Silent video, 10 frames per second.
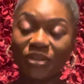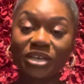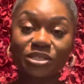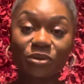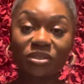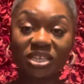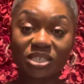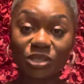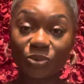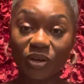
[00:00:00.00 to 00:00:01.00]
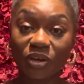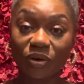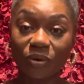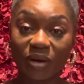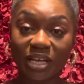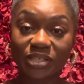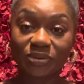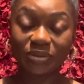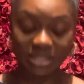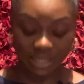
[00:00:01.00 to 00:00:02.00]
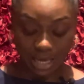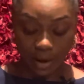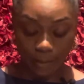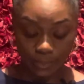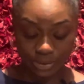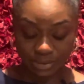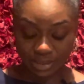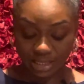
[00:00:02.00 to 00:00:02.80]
So this is where you're going to see a boost